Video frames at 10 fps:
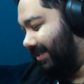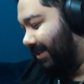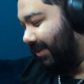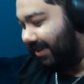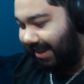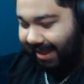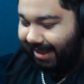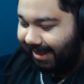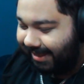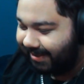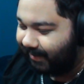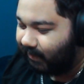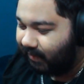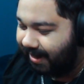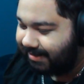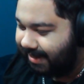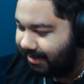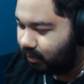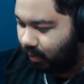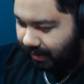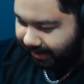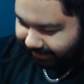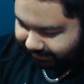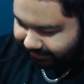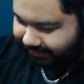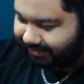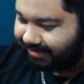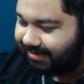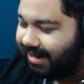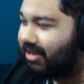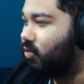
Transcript: Okay. All right. That's one. This